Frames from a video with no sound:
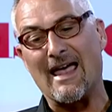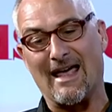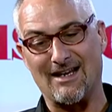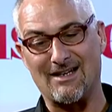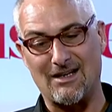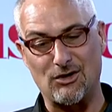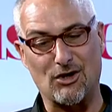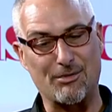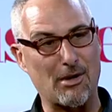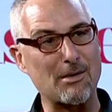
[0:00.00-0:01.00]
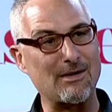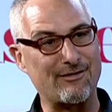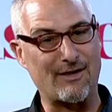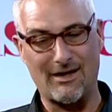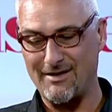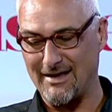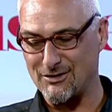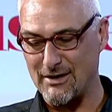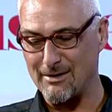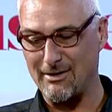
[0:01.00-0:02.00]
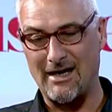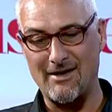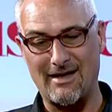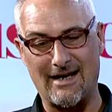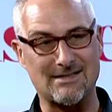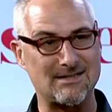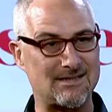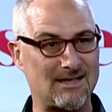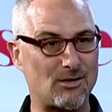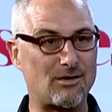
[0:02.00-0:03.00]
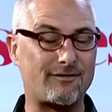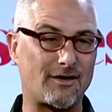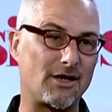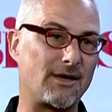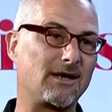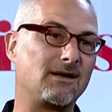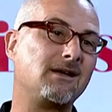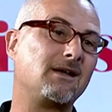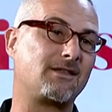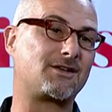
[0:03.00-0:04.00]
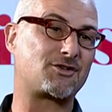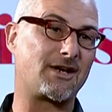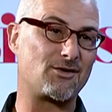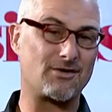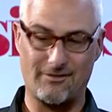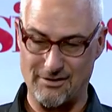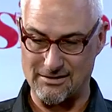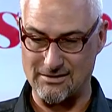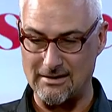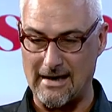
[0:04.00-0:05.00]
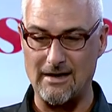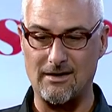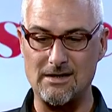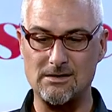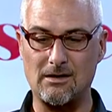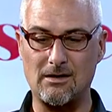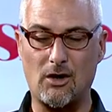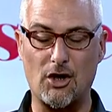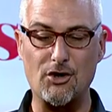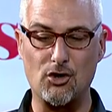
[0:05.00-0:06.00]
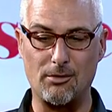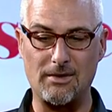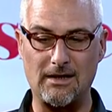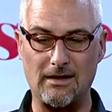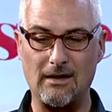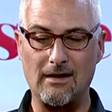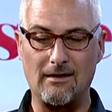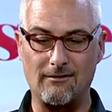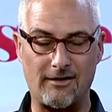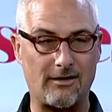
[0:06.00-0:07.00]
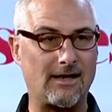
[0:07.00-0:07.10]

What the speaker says: And you could probably follow that trend by either exiting or following the trend reversal. And these are normally very